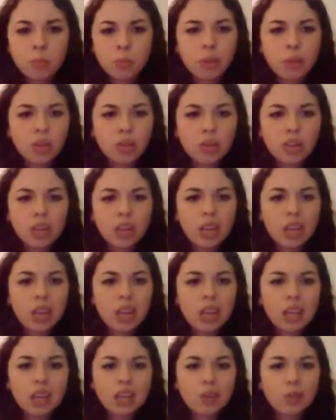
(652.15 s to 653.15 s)

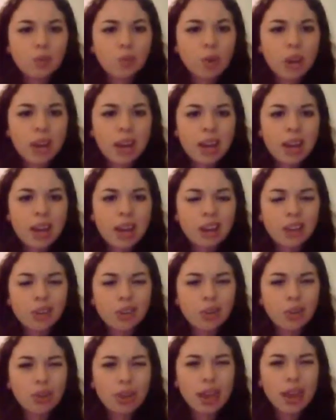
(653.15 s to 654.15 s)
building and it's red, and
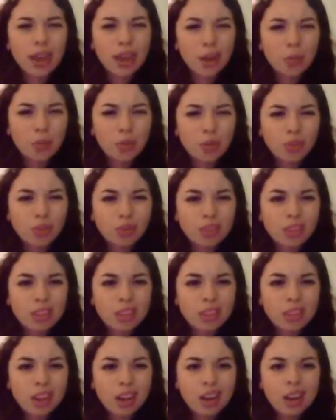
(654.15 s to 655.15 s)
the animals are
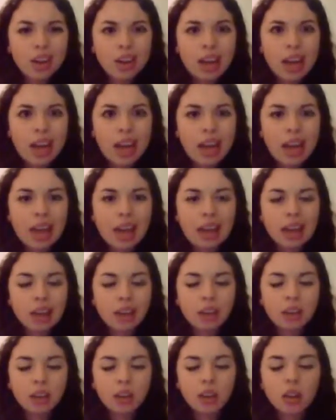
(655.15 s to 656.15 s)
in there and hay
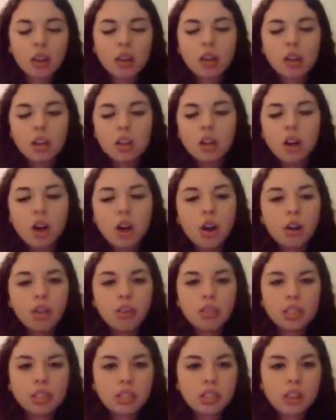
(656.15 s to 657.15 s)
and
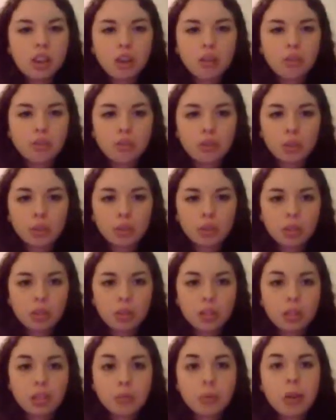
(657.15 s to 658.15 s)
all this stuff to
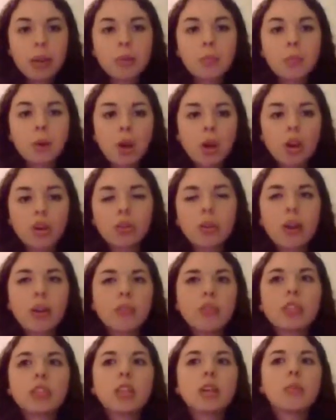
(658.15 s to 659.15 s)
explain barn. You
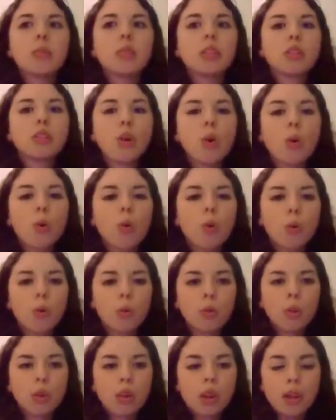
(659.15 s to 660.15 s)
have to set up this
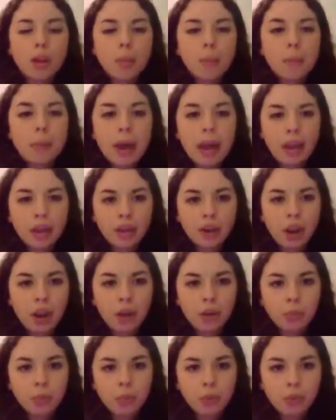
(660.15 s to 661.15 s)
whole
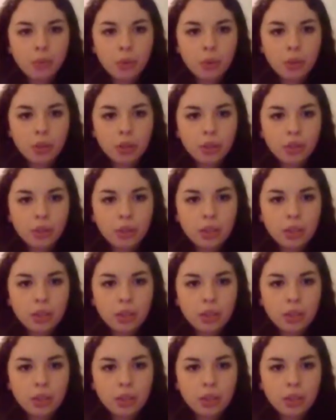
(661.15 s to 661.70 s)
background before you